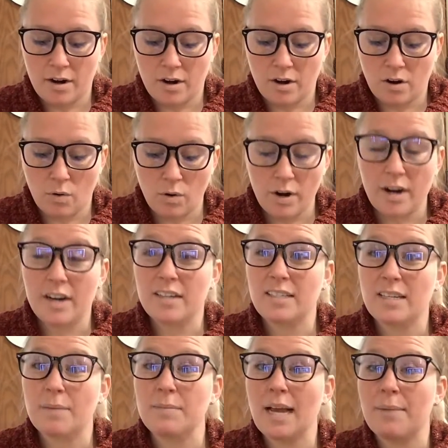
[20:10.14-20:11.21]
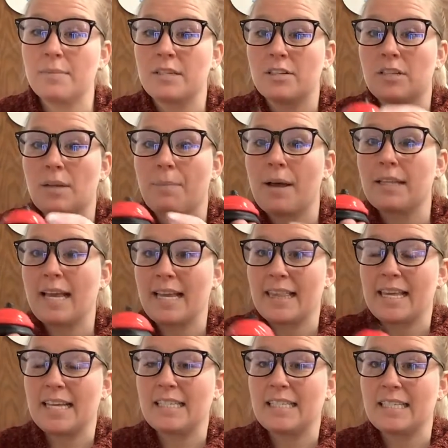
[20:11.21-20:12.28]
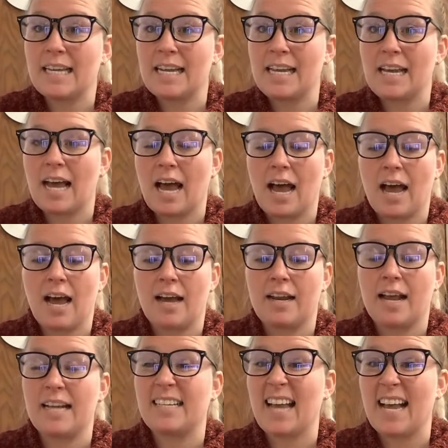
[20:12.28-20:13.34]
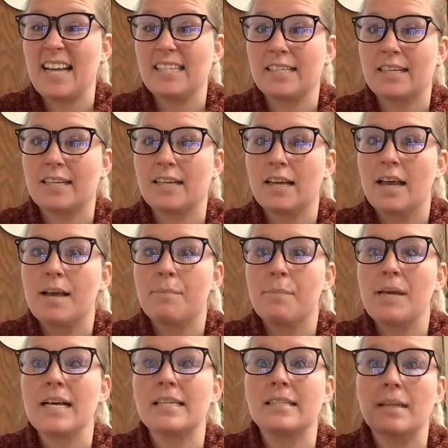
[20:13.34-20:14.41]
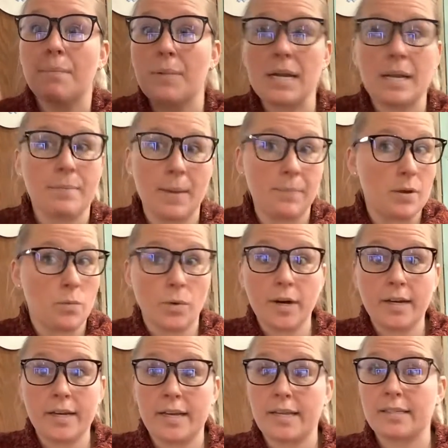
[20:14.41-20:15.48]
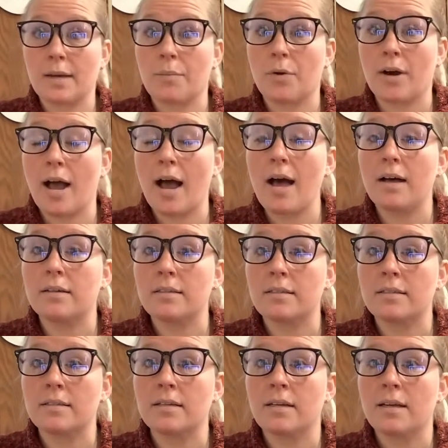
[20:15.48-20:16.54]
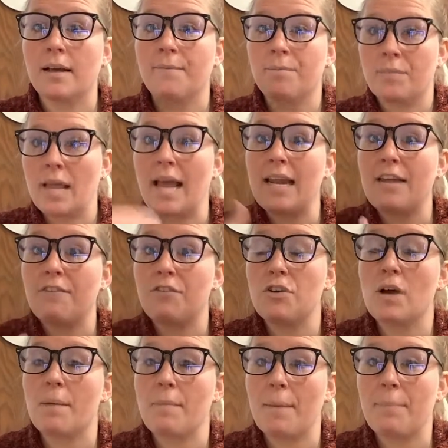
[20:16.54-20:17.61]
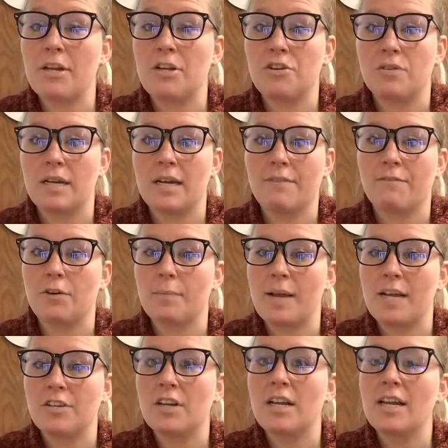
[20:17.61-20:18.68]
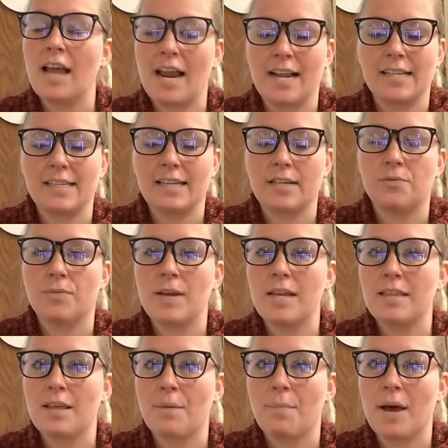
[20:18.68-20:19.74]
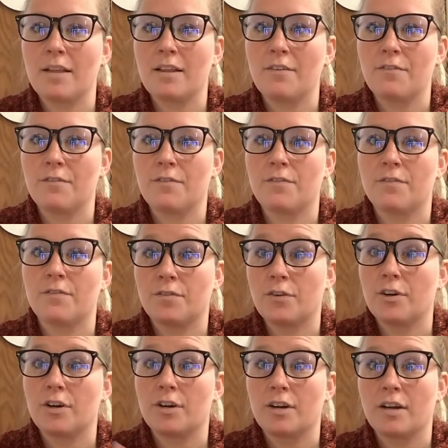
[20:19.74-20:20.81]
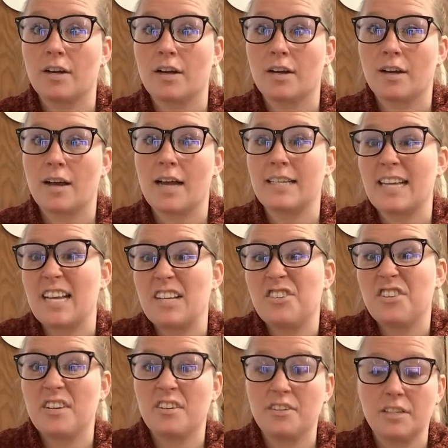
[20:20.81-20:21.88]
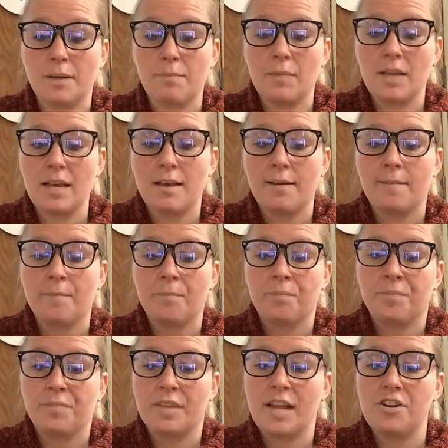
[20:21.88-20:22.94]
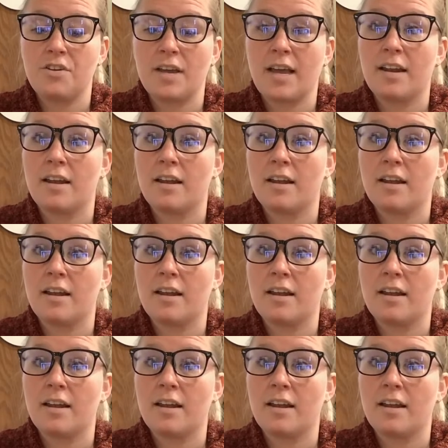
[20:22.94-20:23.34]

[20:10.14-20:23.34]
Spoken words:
Or sometimes there's a bell like this sitting on a desk because somebody might be working somewhere else, and if you come up and you need information and it says ring the bell for attention or something, then you can,